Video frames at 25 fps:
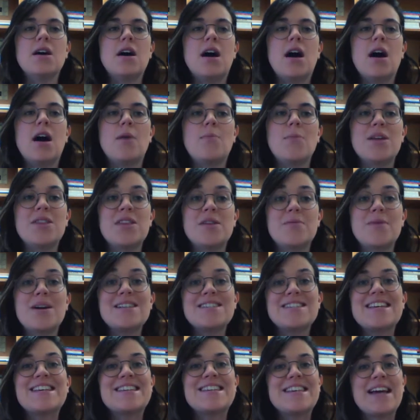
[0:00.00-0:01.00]
And they
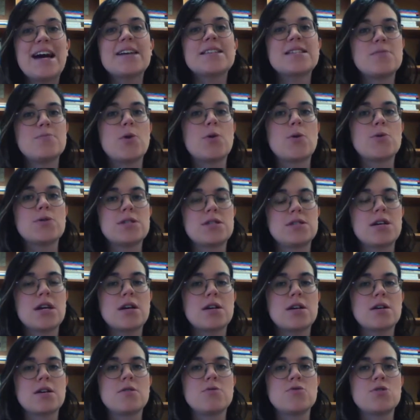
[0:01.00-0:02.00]
might say yes in both
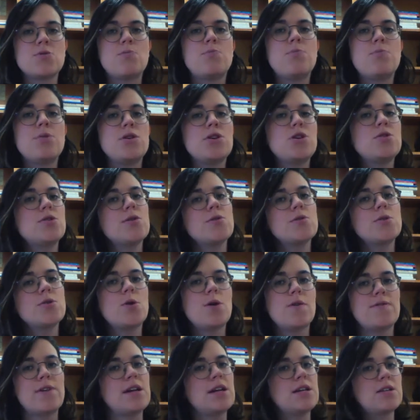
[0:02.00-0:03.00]
scenarios, but you don't
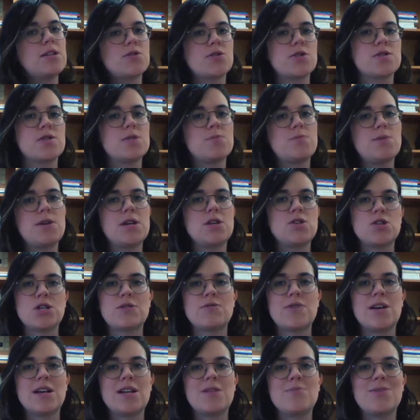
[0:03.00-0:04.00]
know if that interest is being
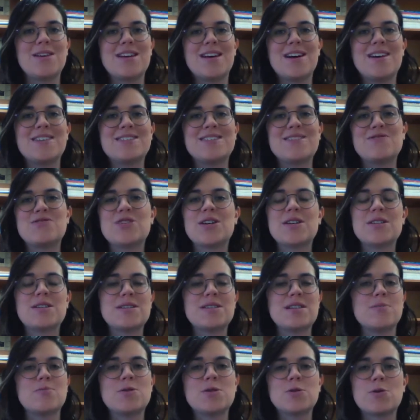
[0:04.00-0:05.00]
generated because of just
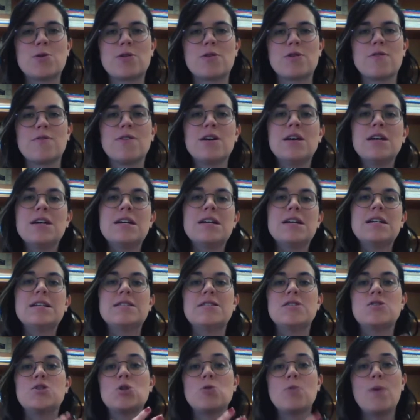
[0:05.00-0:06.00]
some sort of
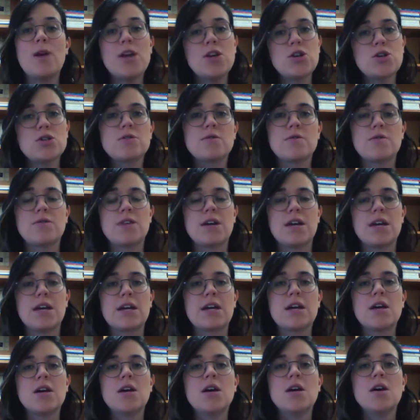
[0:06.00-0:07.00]
situational
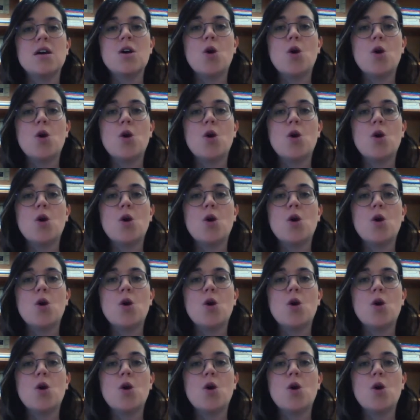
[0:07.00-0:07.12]
thing,